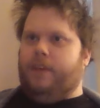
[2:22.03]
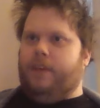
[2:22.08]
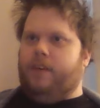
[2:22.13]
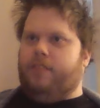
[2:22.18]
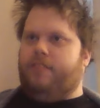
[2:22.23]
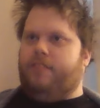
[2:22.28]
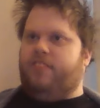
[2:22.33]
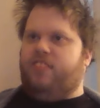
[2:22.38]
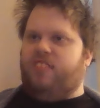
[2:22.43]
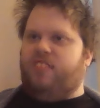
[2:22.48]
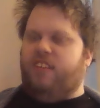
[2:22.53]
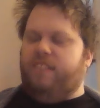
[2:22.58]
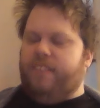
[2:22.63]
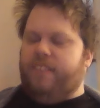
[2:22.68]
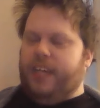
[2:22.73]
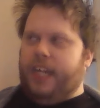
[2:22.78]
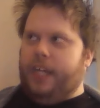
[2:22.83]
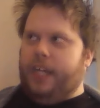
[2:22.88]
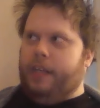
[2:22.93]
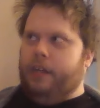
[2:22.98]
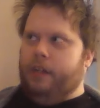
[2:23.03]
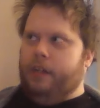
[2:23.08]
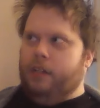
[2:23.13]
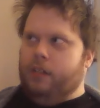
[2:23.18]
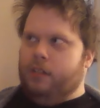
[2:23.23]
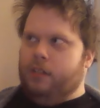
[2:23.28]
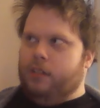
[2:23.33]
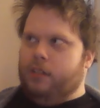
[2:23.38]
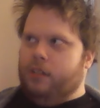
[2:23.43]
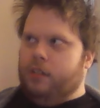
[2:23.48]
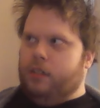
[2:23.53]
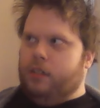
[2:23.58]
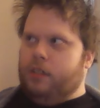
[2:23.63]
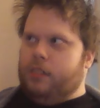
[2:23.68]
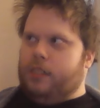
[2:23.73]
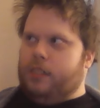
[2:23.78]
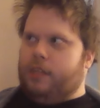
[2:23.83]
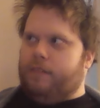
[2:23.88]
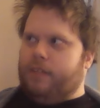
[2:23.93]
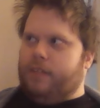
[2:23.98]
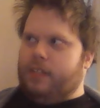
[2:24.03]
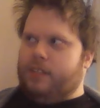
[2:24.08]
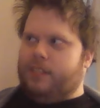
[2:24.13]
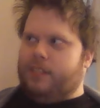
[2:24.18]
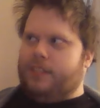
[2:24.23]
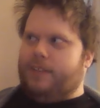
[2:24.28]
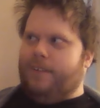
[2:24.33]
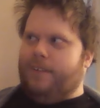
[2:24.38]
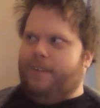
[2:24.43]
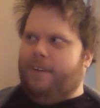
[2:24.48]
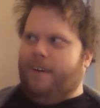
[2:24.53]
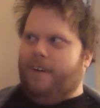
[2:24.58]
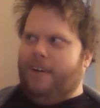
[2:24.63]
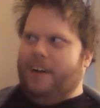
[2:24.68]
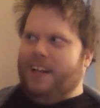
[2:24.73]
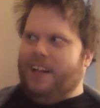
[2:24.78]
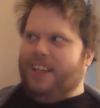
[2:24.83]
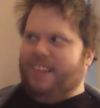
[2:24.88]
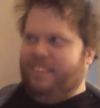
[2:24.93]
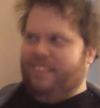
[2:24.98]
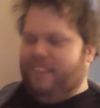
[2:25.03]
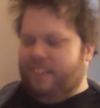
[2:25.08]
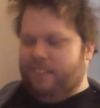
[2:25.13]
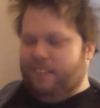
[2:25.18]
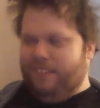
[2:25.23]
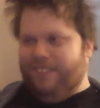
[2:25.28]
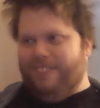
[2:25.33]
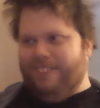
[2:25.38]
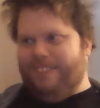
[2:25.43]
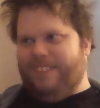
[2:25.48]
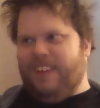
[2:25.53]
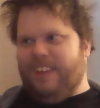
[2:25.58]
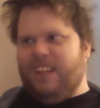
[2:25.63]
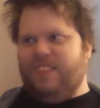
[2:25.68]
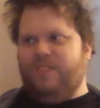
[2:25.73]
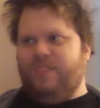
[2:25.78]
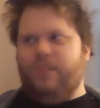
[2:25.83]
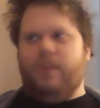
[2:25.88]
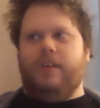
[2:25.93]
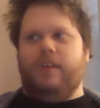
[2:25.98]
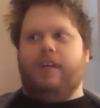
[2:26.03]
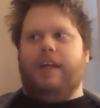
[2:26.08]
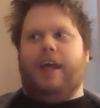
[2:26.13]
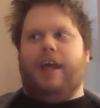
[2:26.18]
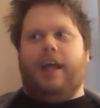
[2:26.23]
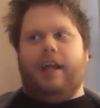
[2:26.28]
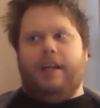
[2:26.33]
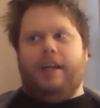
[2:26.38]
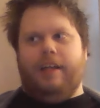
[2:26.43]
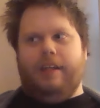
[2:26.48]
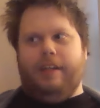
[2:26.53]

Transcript: There's so many different stories about Facebook, yeah,